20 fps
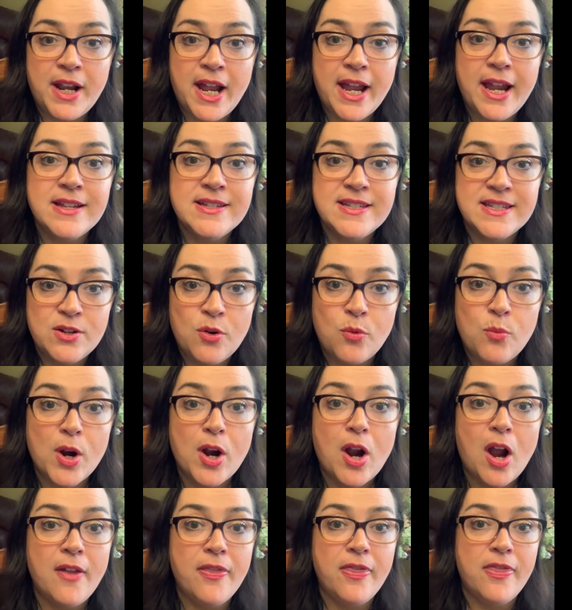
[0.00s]
I can still
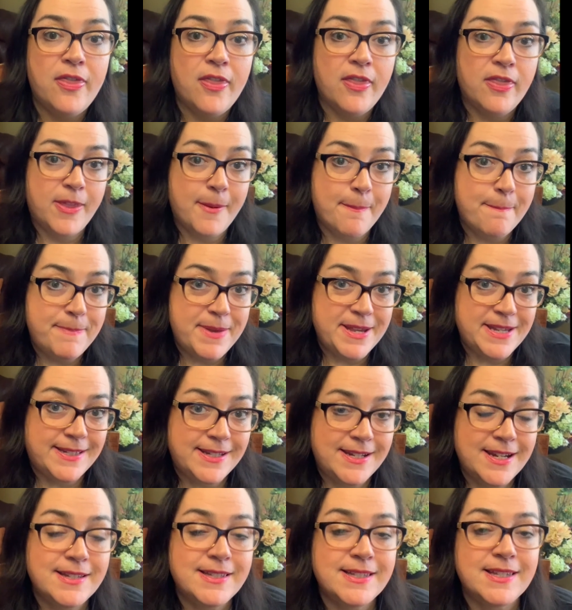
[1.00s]
work on the
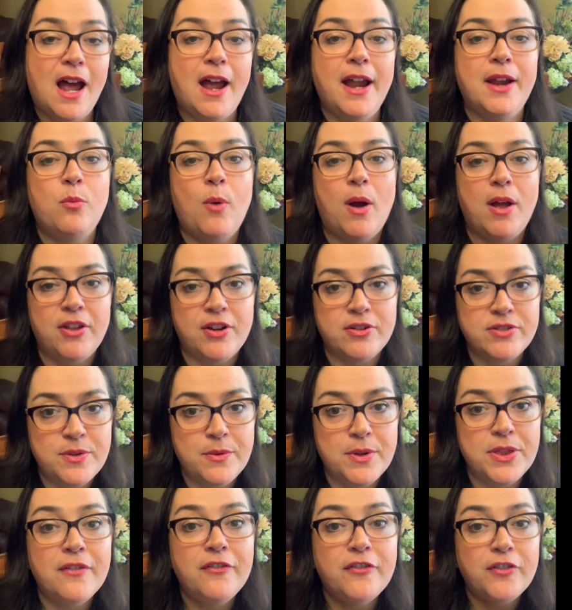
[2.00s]
business side while they're
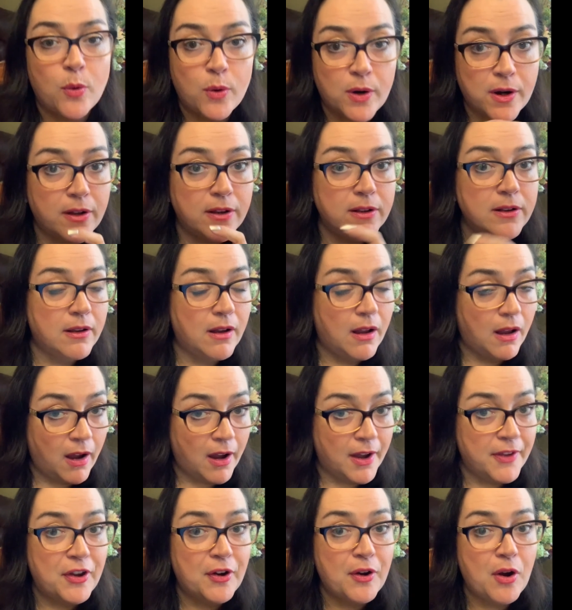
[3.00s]
doing the floral
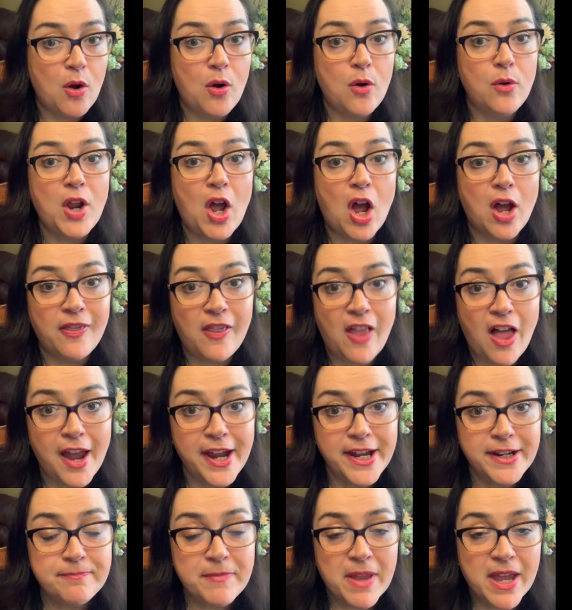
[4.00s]
on their own
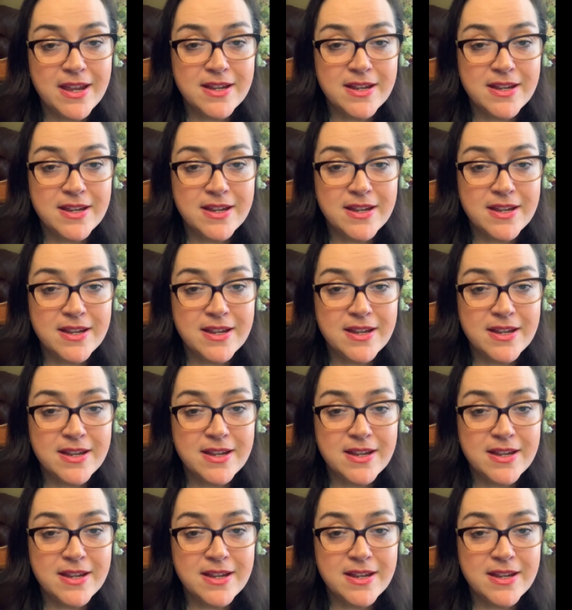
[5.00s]
online.